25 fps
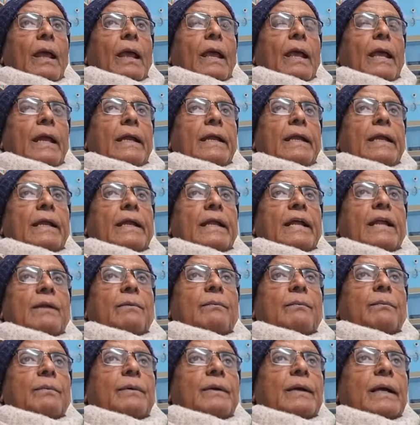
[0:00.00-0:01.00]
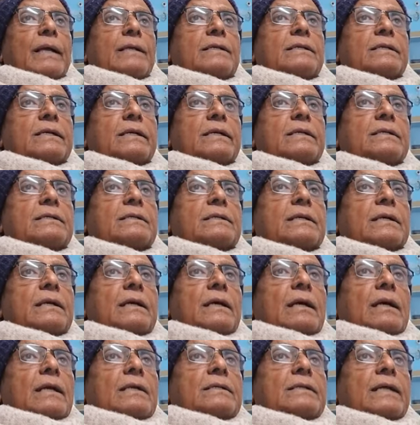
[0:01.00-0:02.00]
In Indian cultures,
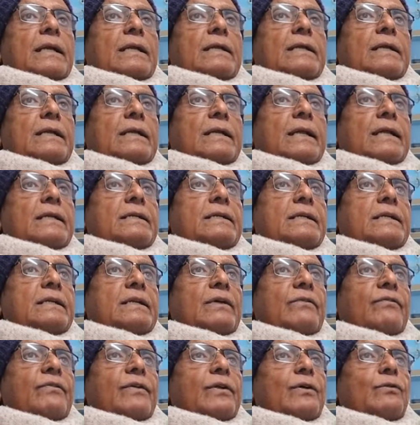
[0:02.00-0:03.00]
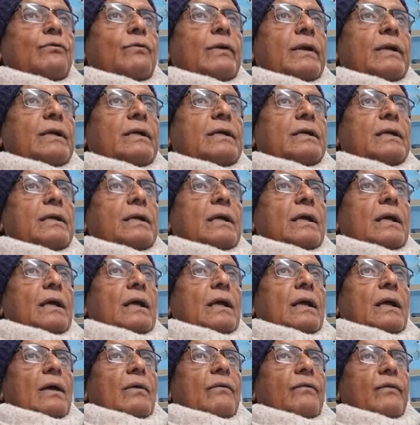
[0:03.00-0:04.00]
sulkiness is a frequent
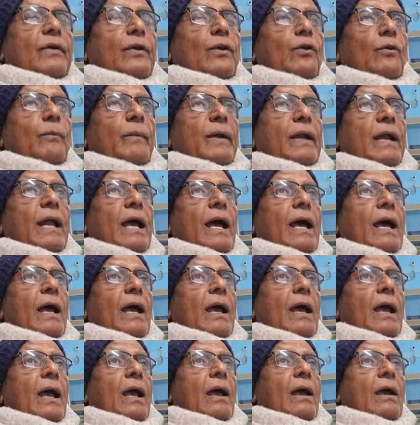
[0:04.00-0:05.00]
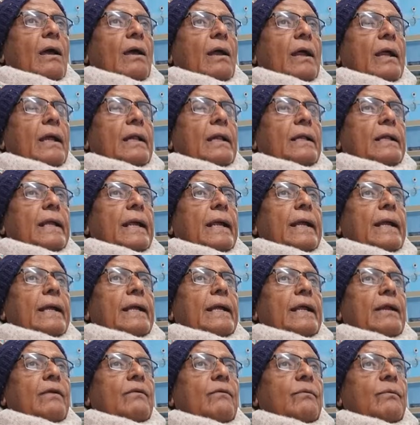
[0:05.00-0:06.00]
phenomena in the
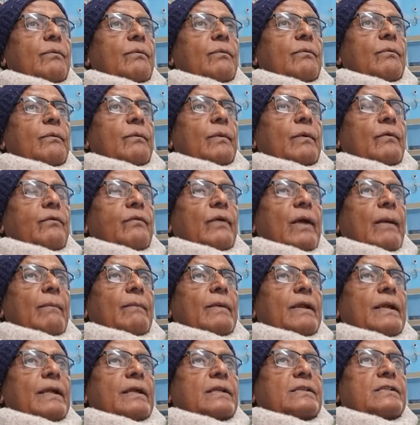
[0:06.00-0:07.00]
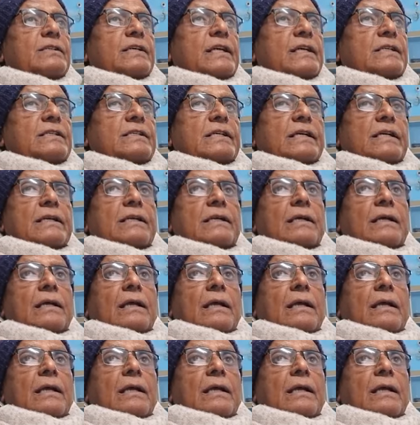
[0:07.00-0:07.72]
Indian family structure.